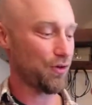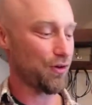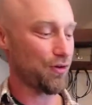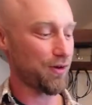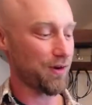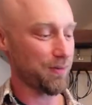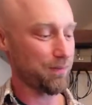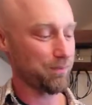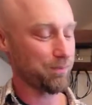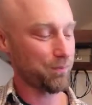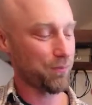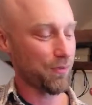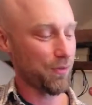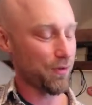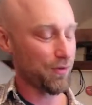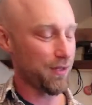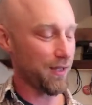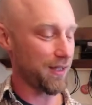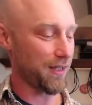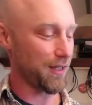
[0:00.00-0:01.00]
All right.
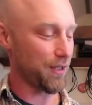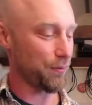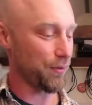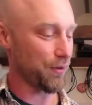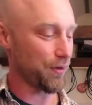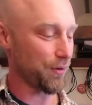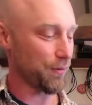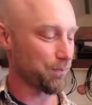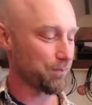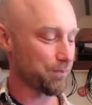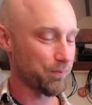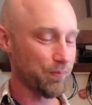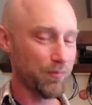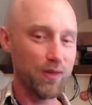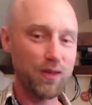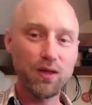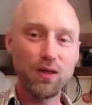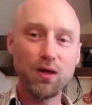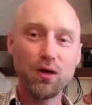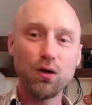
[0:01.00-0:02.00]
Okay, here we go.
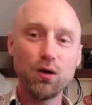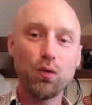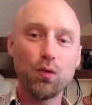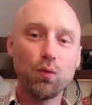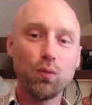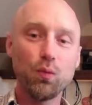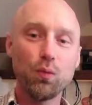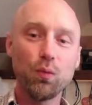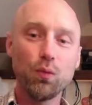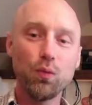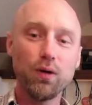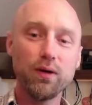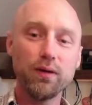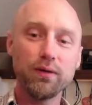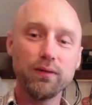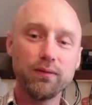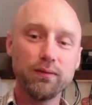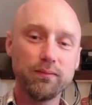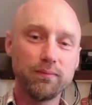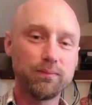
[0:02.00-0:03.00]

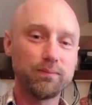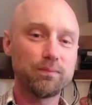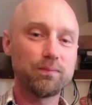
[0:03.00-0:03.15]
1,